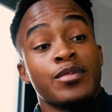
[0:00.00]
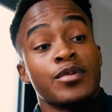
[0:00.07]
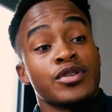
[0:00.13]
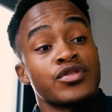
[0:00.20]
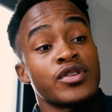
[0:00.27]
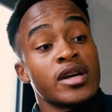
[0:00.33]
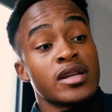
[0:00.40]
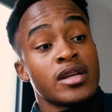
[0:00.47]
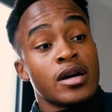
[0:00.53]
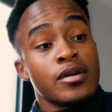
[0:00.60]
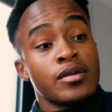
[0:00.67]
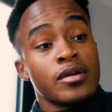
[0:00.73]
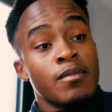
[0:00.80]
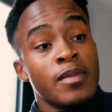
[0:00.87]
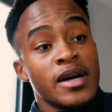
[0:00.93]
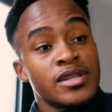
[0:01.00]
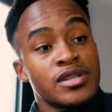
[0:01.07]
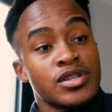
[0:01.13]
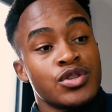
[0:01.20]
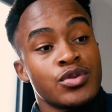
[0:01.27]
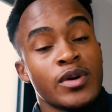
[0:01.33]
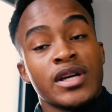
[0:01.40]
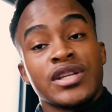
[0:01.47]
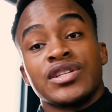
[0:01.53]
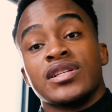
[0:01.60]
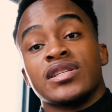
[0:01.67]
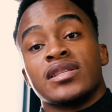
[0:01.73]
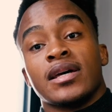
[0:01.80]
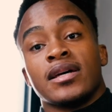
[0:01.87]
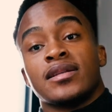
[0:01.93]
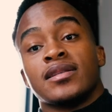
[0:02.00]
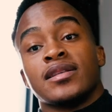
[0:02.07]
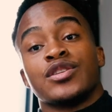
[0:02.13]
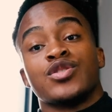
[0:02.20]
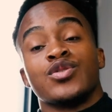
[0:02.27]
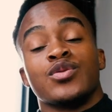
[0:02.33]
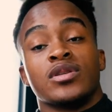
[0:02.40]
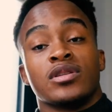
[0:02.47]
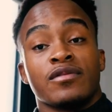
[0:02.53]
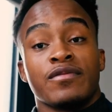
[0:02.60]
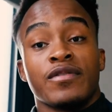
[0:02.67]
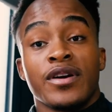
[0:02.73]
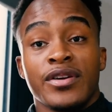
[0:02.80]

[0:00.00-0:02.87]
Because right now, my situation is that this suit is